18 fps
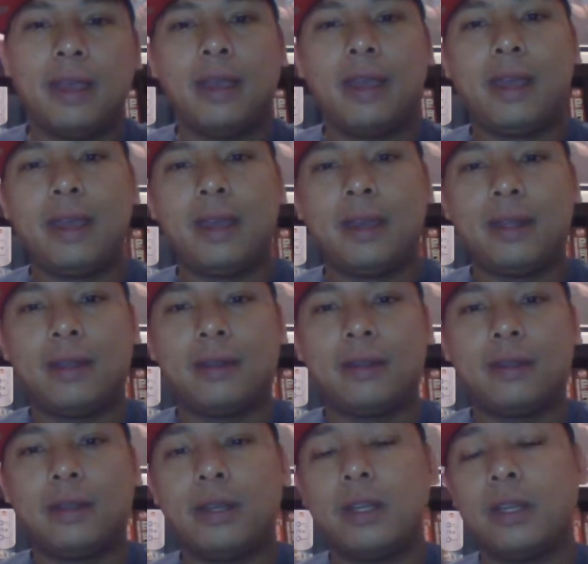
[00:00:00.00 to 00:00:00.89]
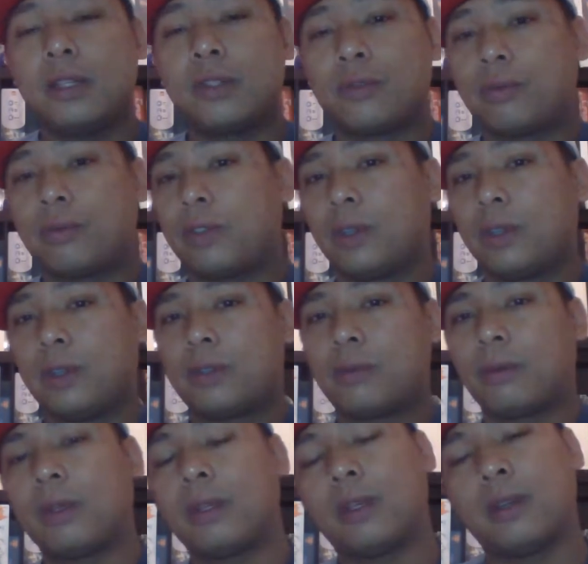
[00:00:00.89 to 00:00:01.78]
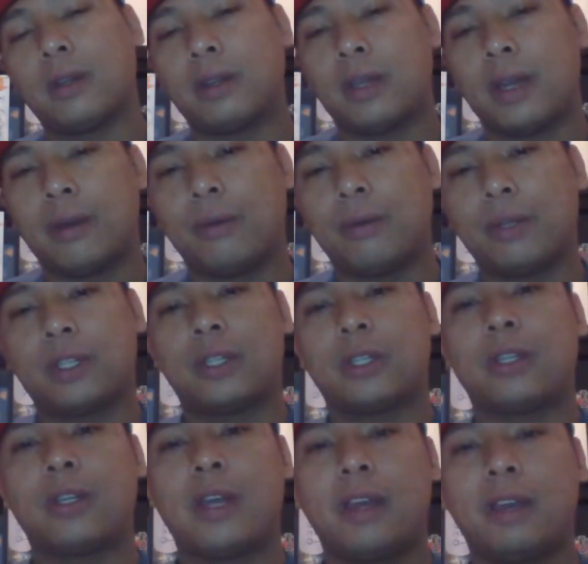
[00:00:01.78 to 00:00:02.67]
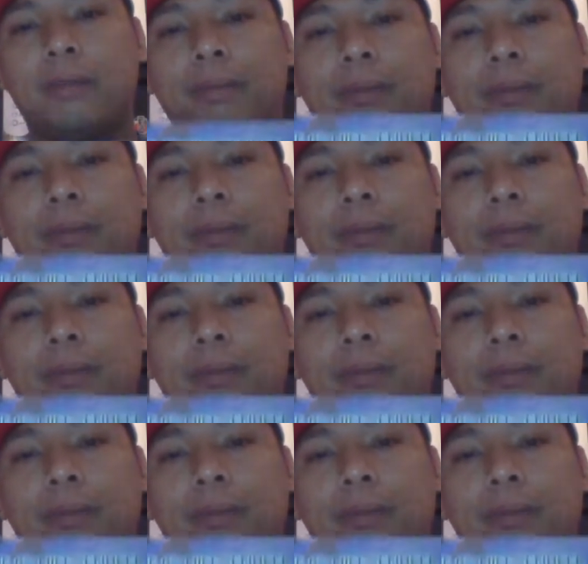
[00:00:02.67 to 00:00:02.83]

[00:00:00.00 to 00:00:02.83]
And it's really good. I wish I had